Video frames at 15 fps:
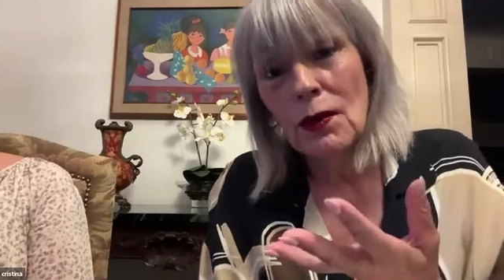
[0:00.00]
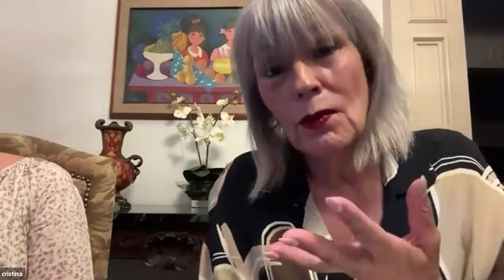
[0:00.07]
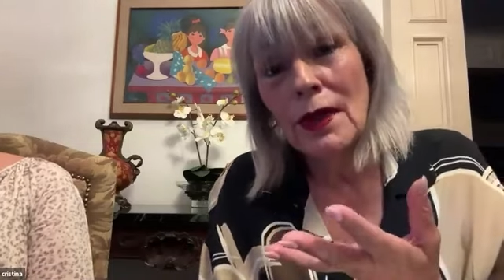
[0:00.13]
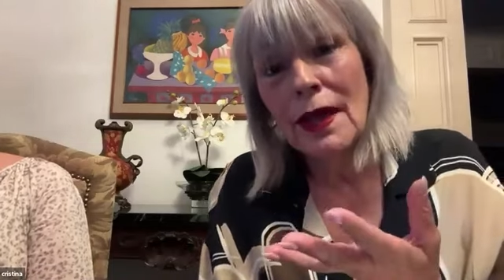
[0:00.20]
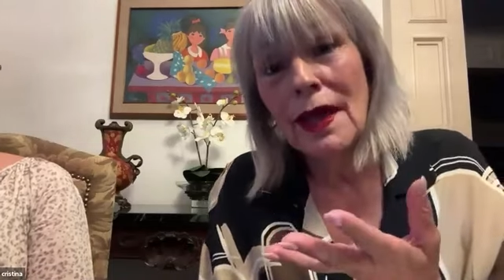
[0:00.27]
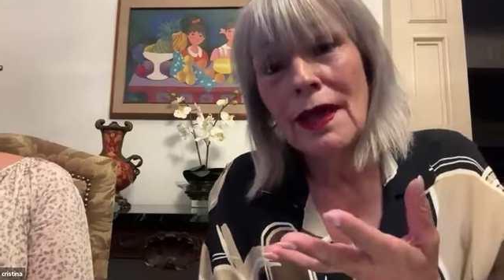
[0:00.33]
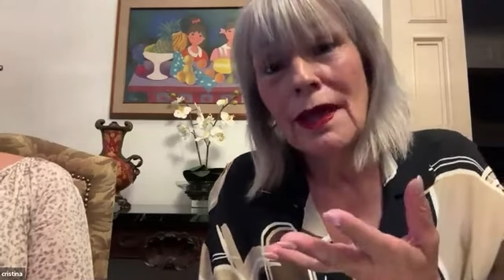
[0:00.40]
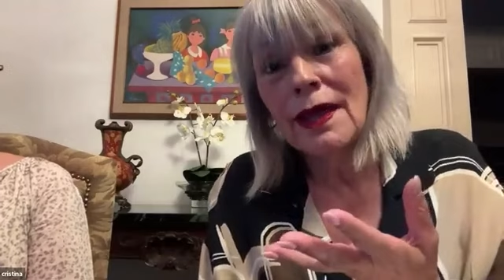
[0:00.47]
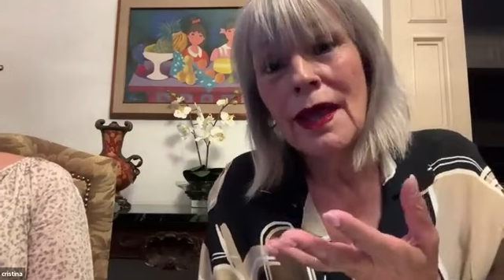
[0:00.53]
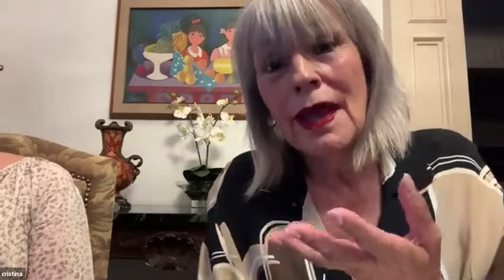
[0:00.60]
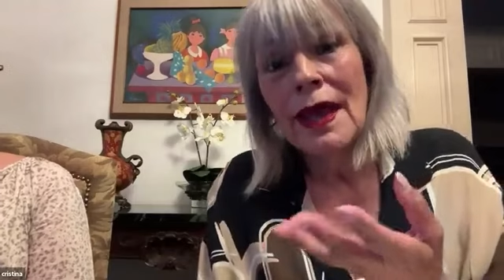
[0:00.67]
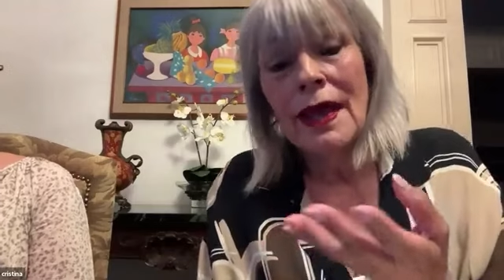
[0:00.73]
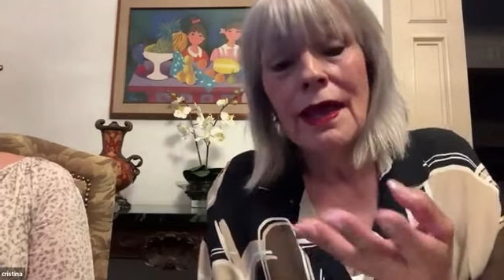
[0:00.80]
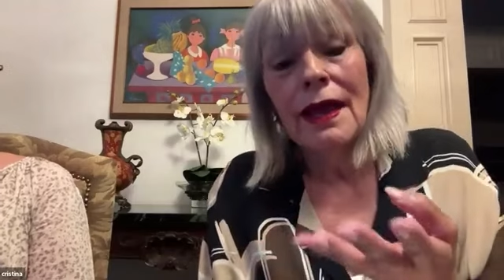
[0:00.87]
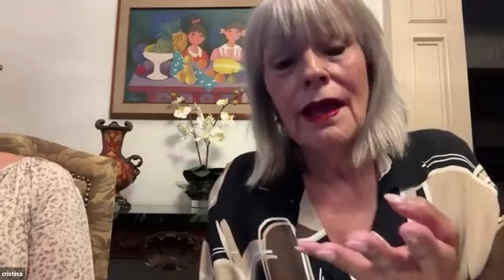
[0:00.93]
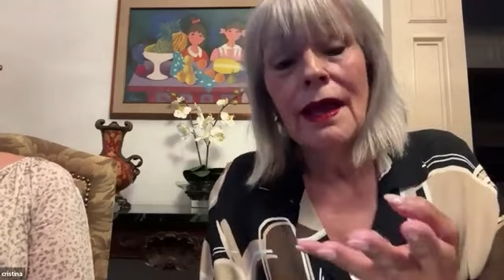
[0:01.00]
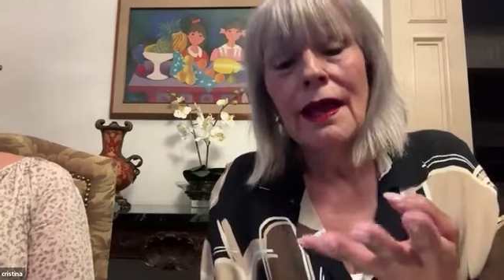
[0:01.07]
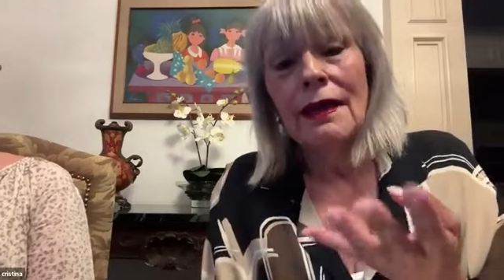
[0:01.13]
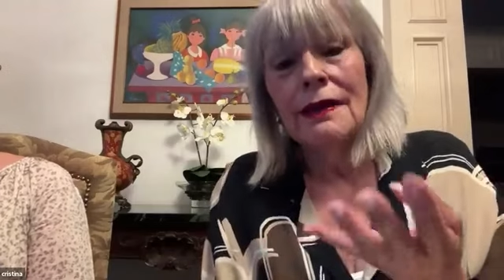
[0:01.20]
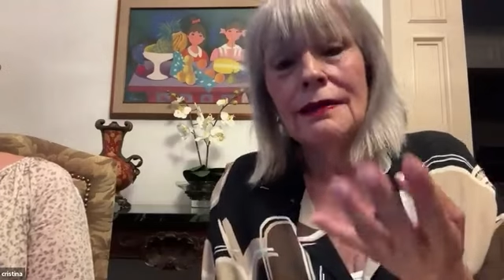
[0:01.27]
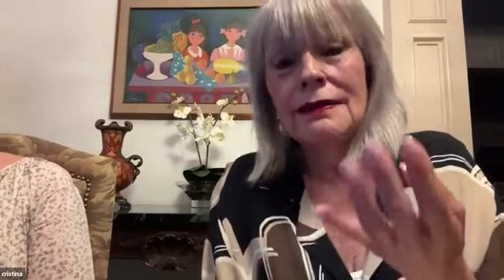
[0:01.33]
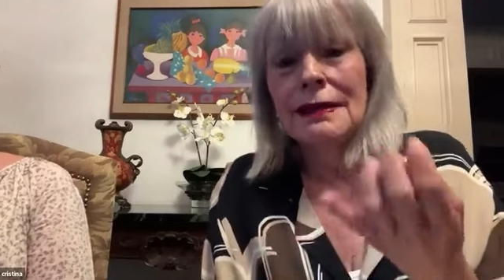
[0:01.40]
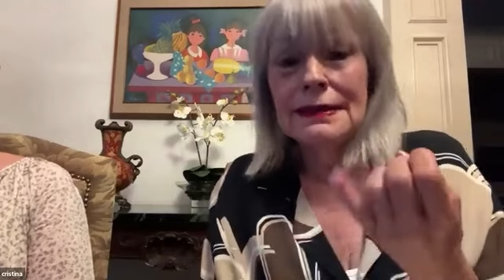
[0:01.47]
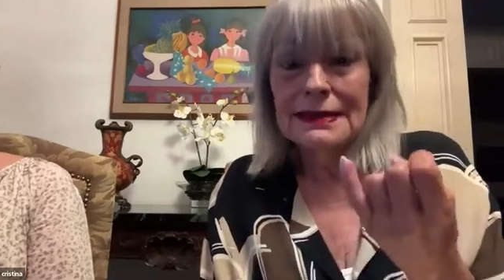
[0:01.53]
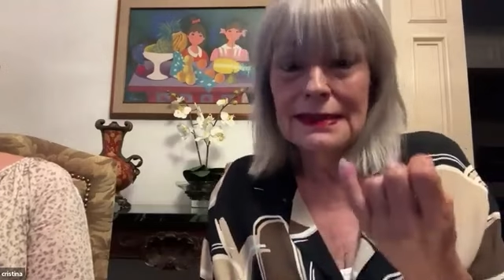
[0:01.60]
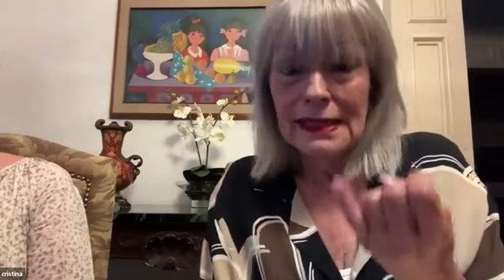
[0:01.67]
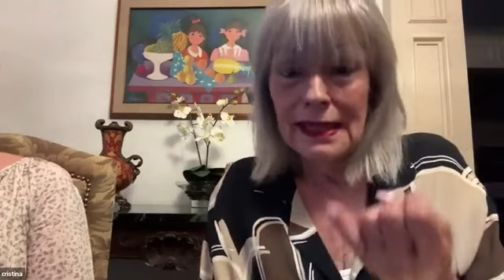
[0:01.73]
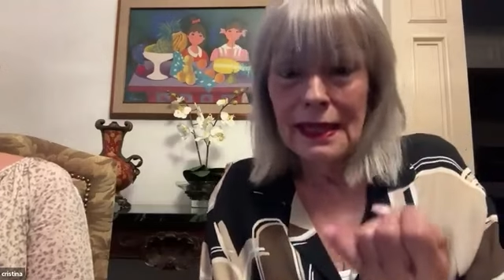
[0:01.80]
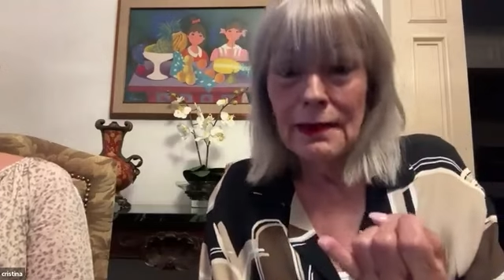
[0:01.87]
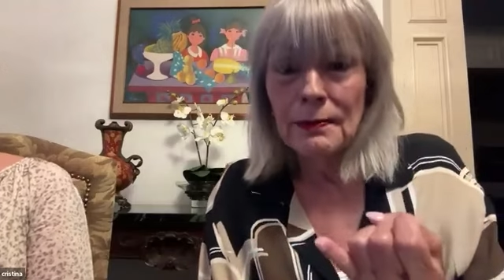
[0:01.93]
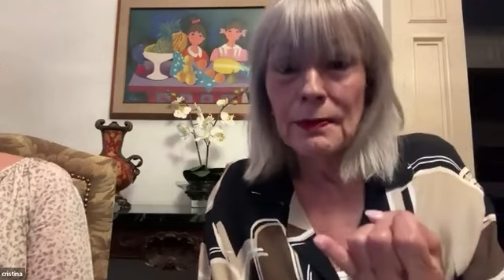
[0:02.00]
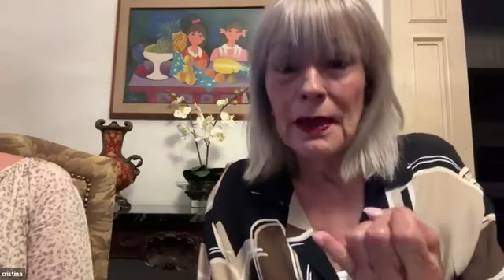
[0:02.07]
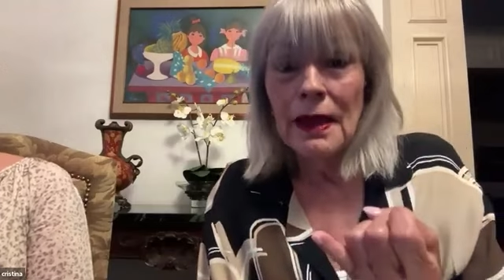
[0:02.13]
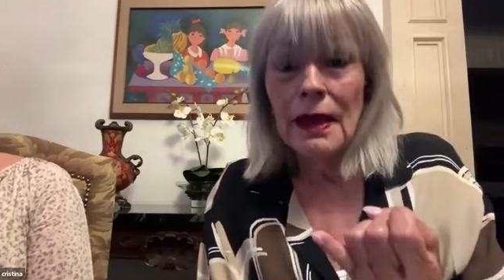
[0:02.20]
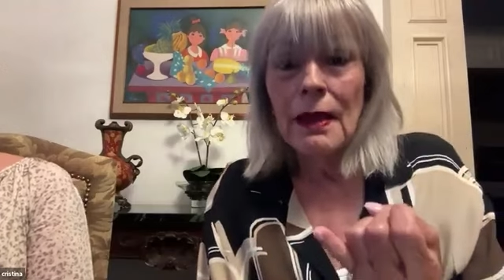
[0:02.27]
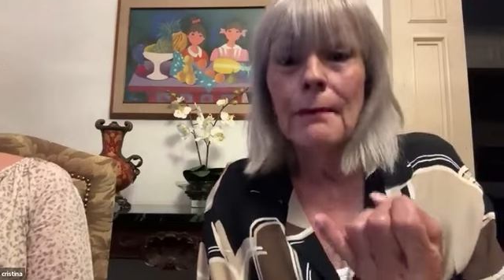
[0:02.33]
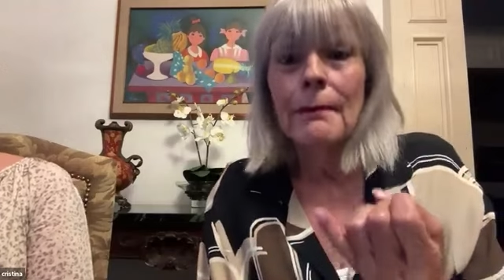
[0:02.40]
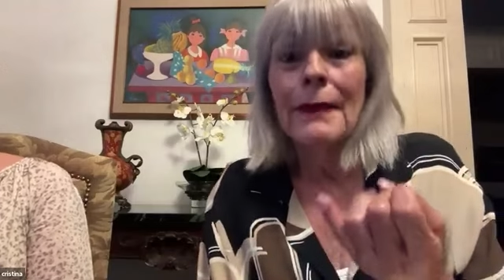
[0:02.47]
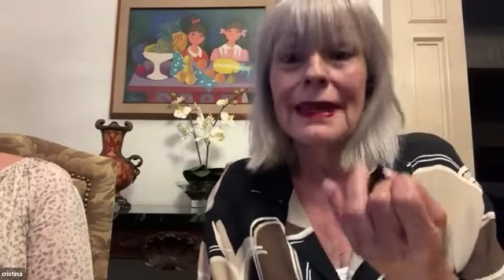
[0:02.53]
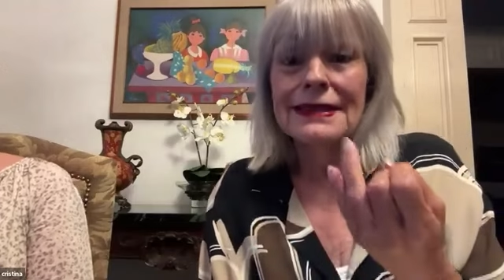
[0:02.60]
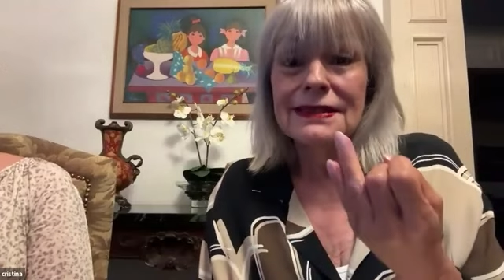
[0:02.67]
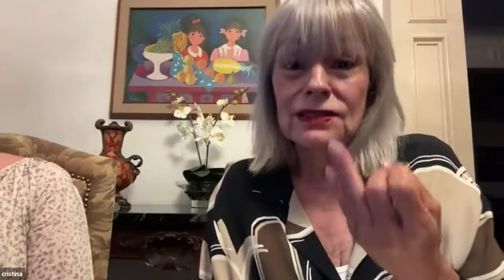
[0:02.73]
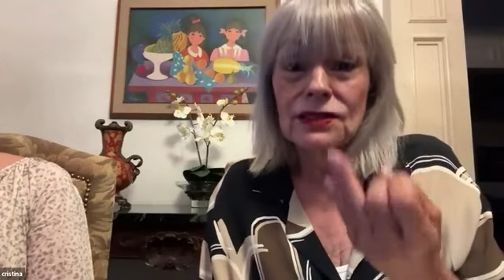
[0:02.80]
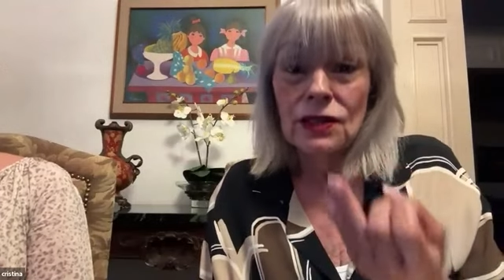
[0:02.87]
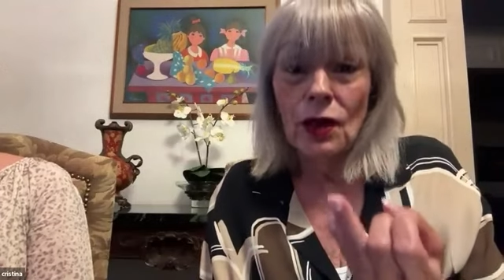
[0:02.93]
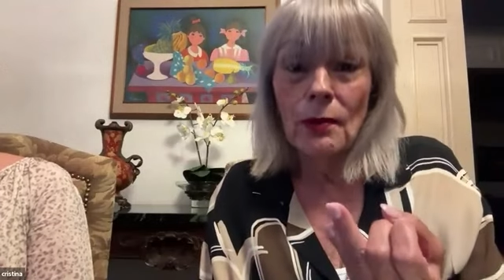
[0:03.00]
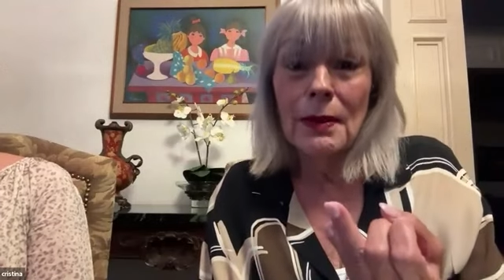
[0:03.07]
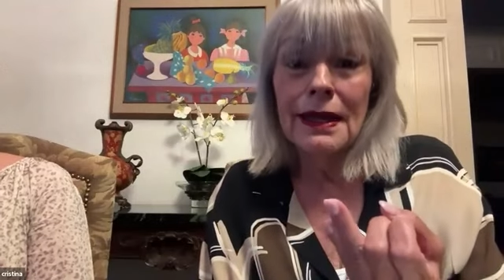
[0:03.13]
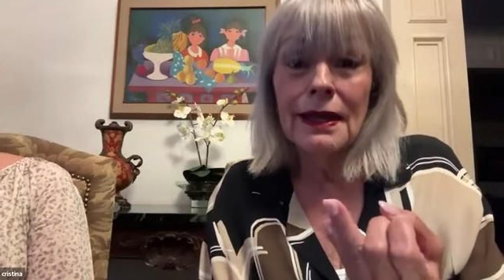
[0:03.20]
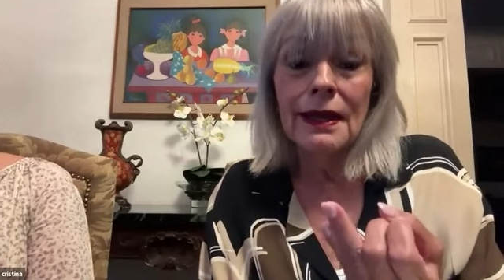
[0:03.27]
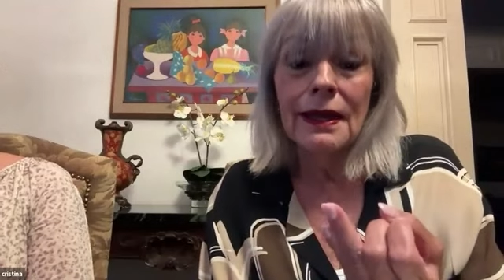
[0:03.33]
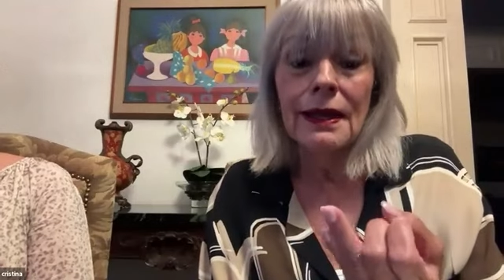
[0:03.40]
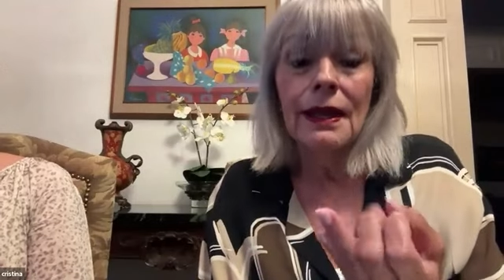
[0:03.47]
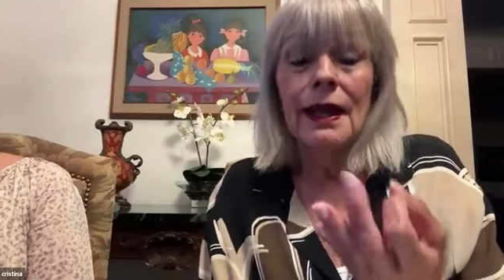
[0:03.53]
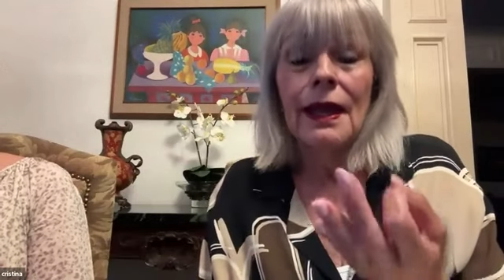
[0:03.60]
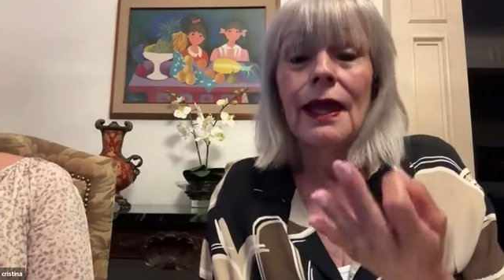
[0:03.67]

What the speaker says: Okay, the sleep, my stomach,